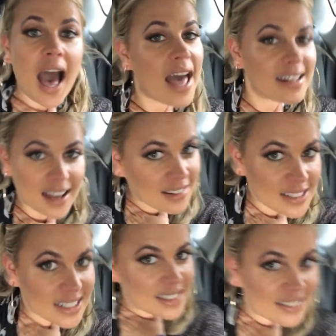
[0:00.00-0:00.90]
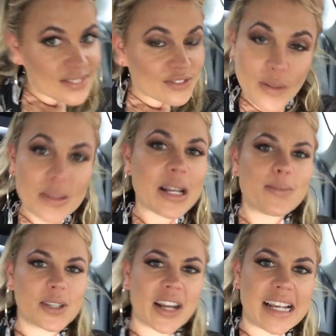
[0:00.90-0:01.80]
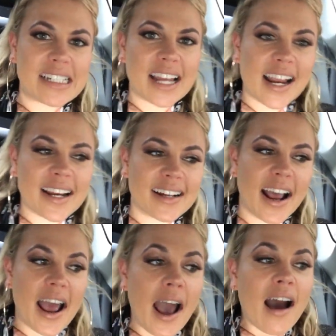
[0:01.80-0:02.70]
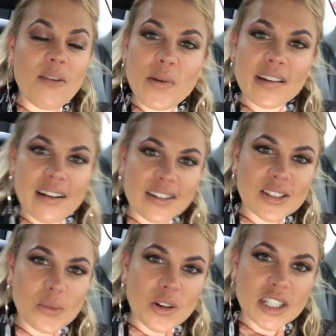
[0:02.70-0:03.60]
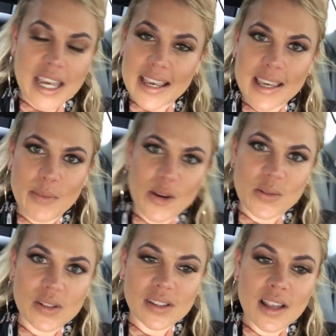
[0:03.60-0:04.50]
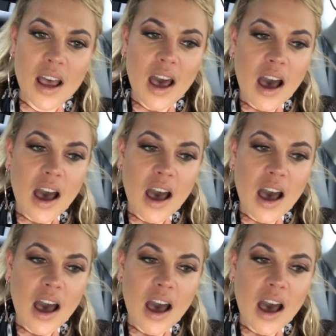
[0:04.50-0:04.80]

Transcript: and London from Celebs Dating, and we're going to watch Kinky Boots.